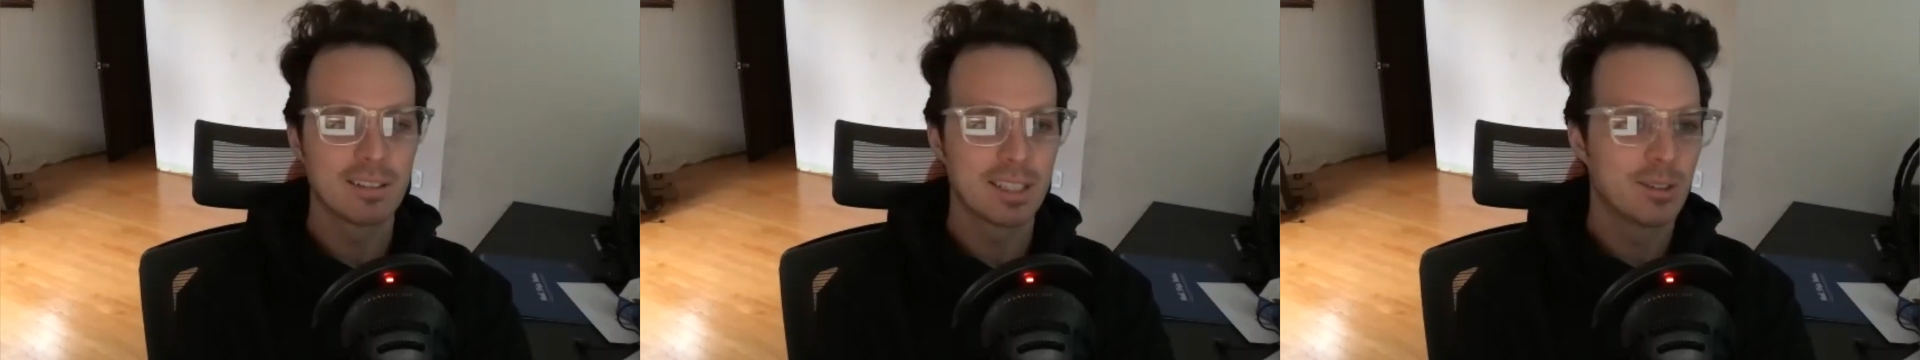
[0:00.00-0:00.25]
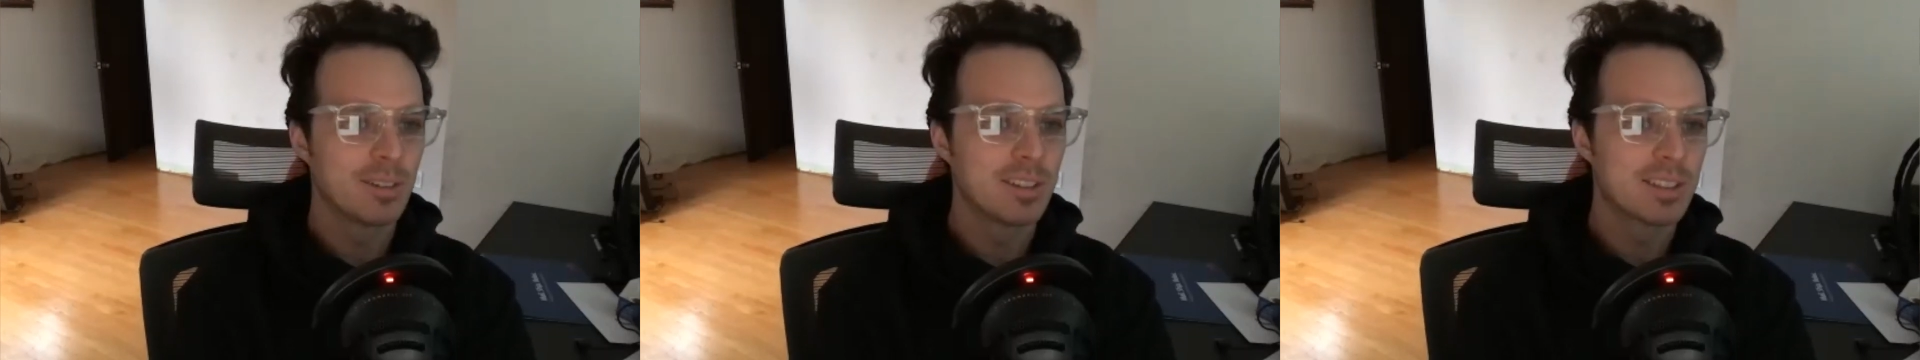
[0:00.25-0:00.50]

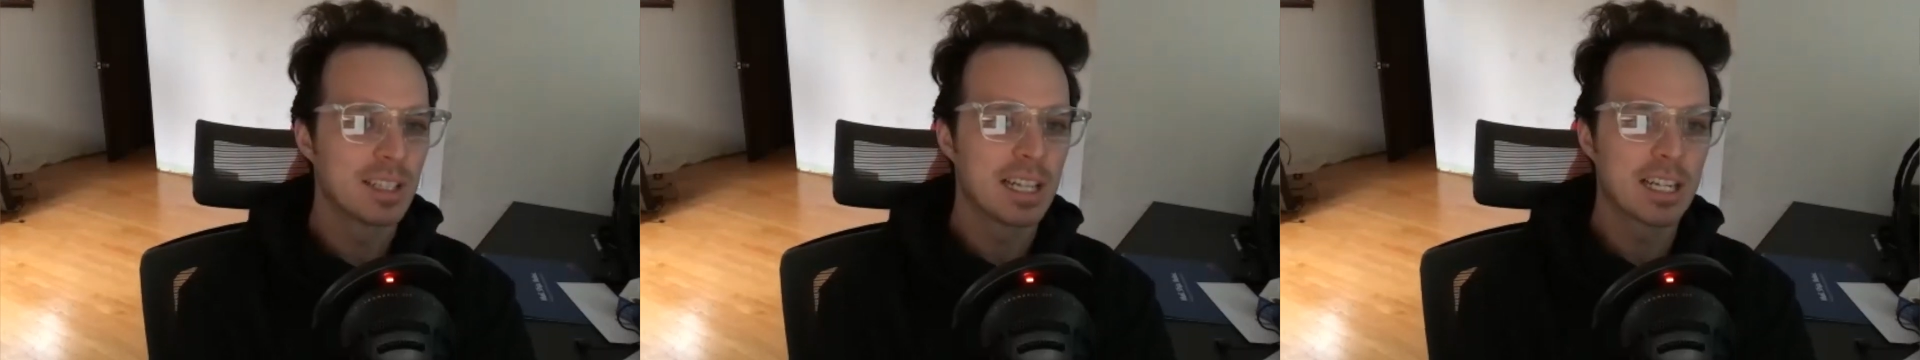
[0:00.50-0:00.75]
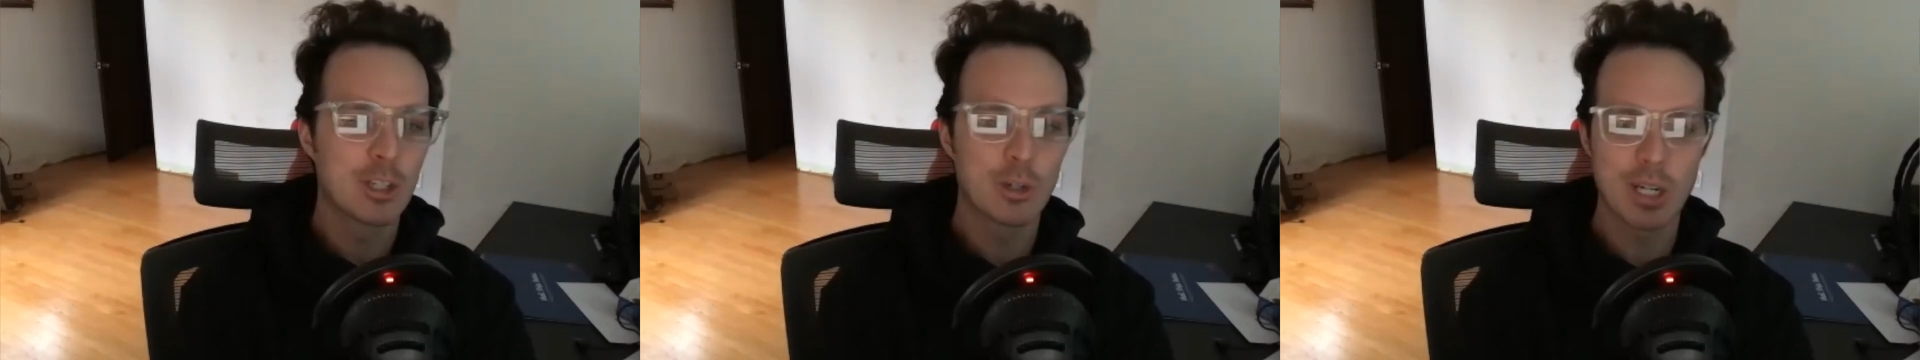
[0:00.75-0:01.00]
this
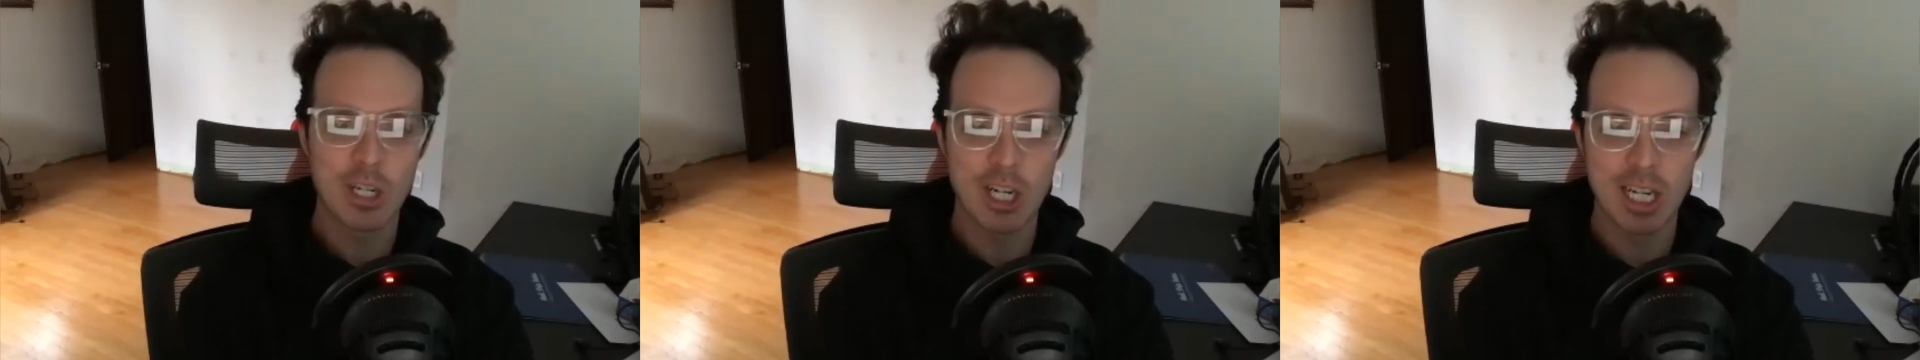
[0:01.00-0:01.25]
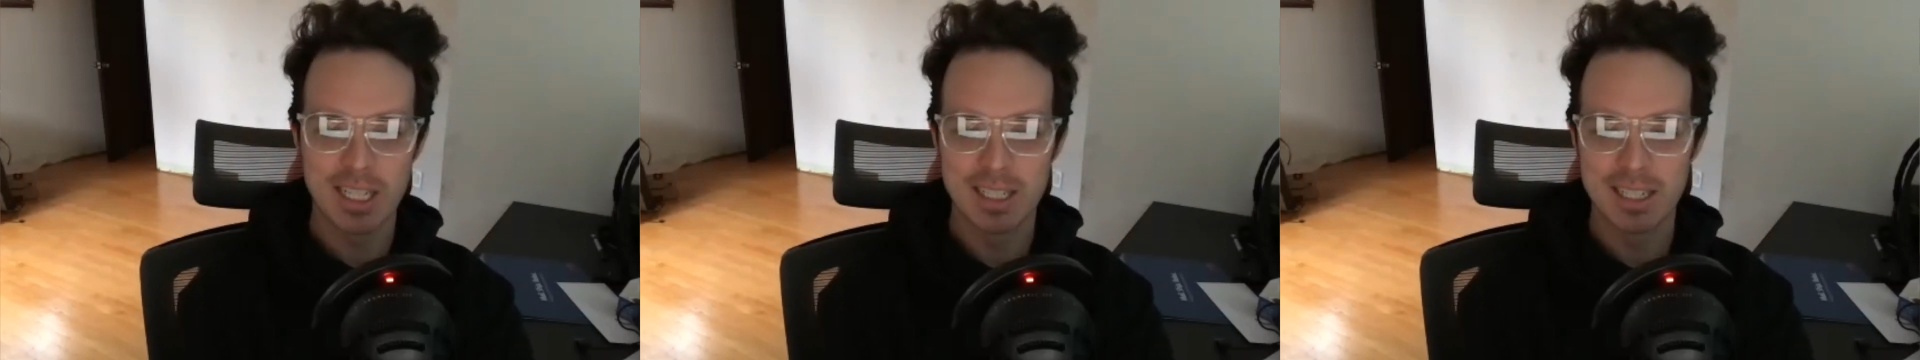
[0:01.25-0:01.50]

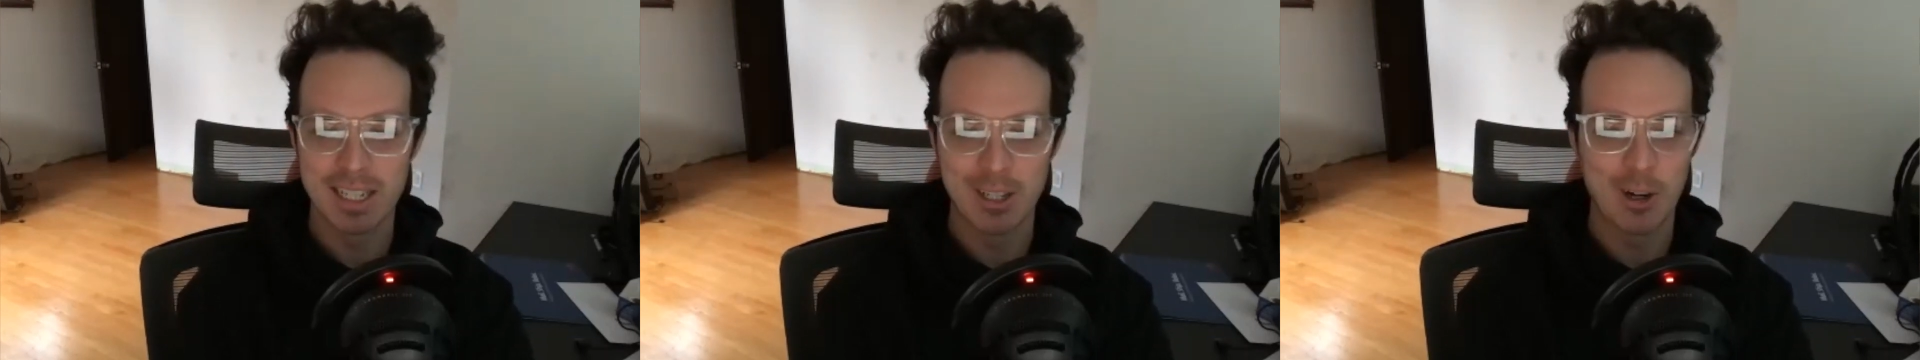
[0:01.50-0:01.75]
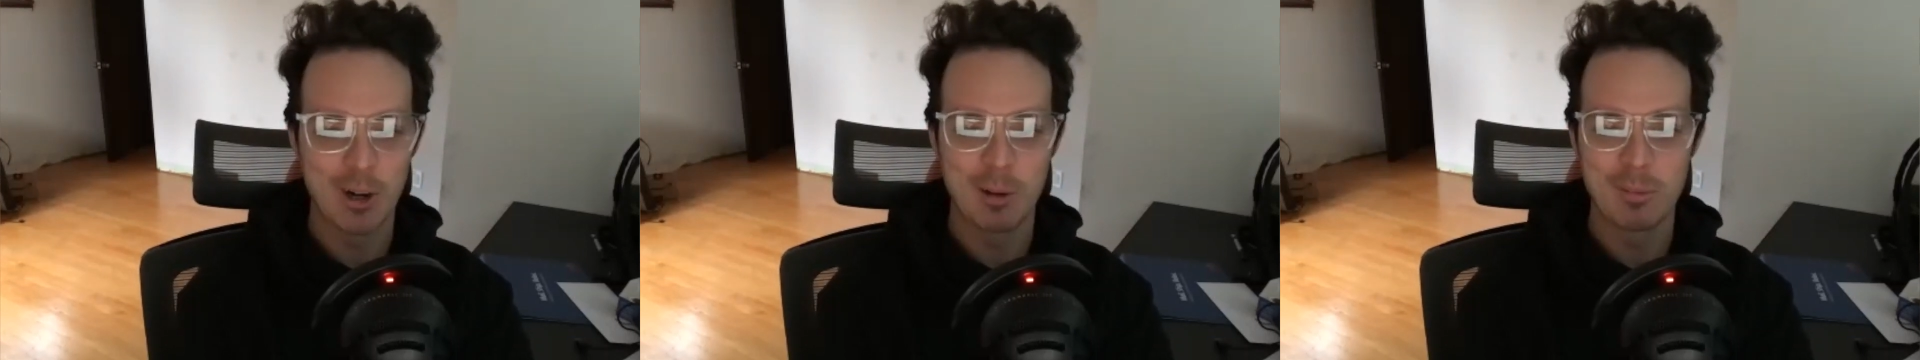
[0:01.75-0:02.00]
electrician. I call him